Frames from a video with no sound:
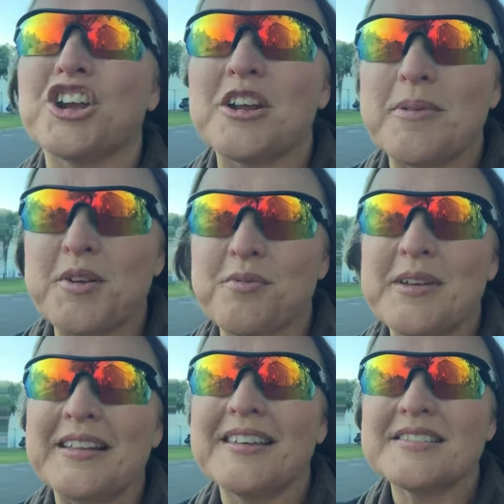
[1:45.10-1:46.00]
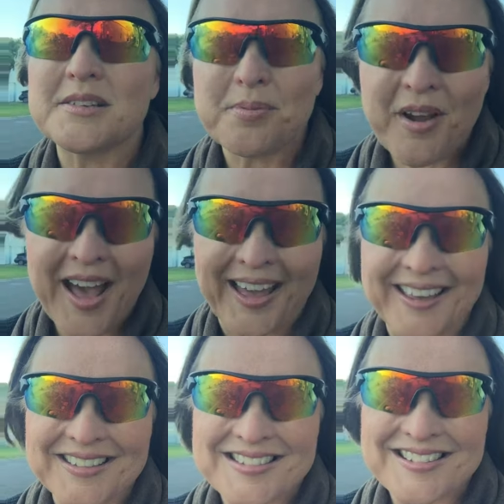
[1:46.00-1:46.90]
You're going to be really
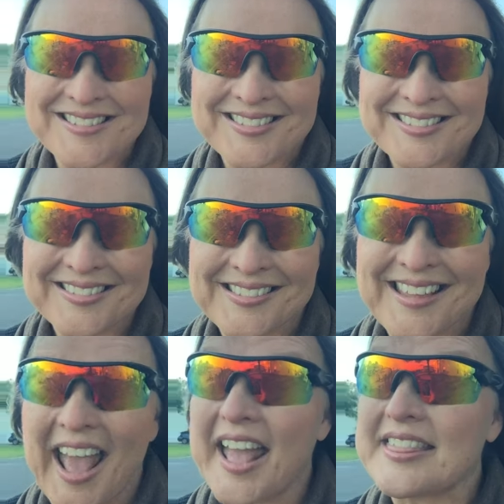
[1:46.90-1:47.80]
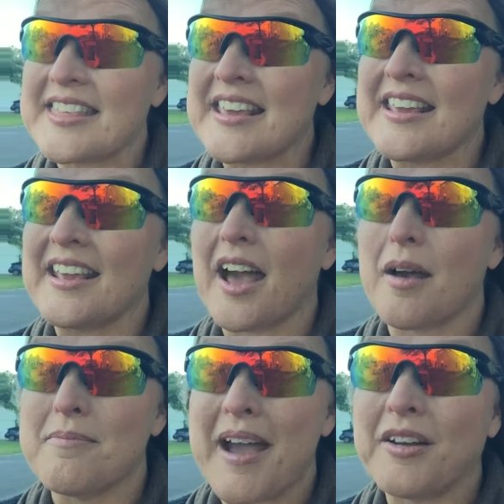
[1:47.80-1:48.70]
surprised at the
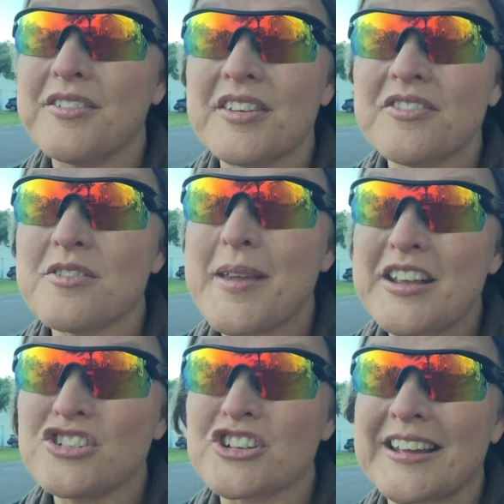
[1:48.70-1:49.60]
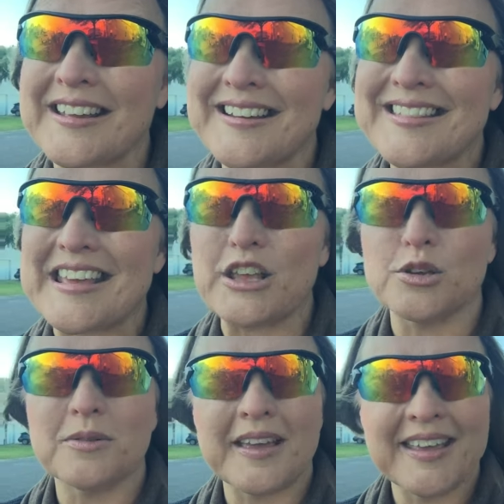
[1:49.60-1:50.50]
amount of information that
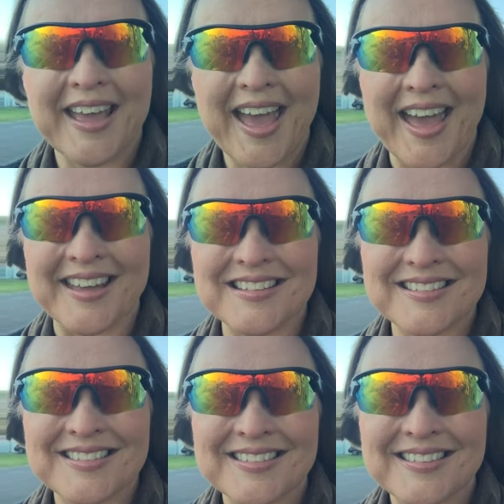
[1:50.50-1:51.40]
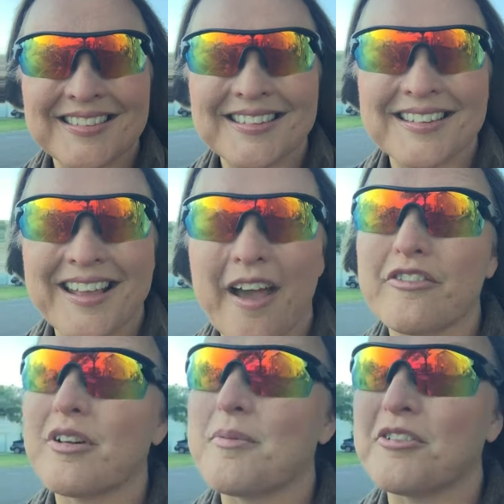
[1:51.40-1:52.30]
you can get
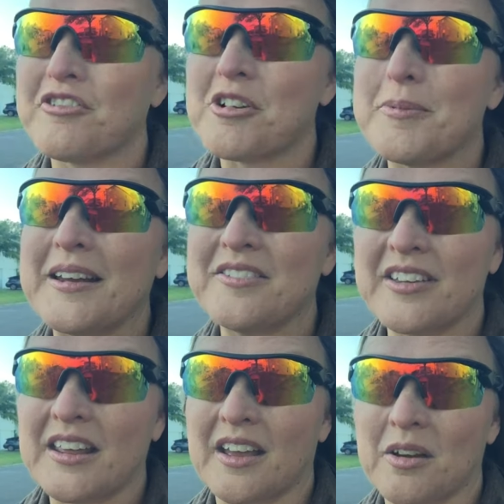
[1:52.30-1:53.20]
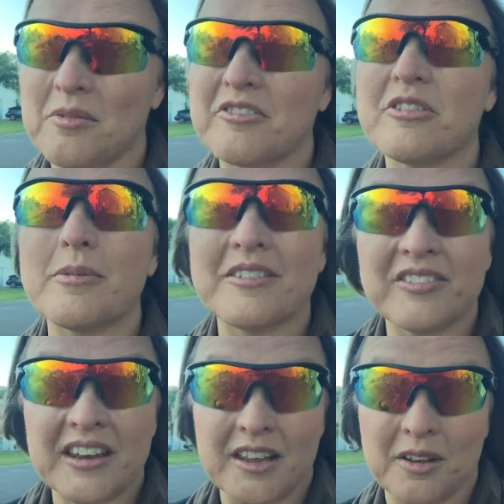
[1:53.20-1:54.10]
from a four minute video, from a
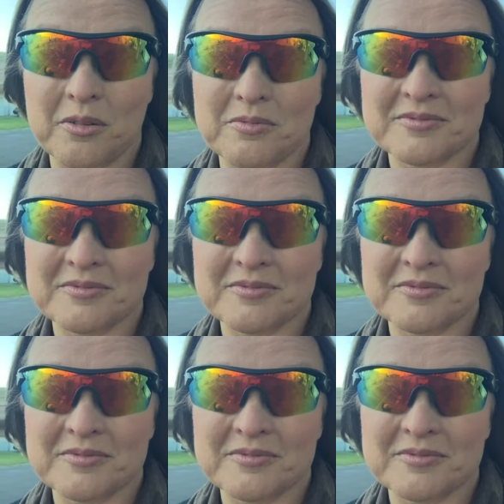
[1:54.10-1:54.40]
video.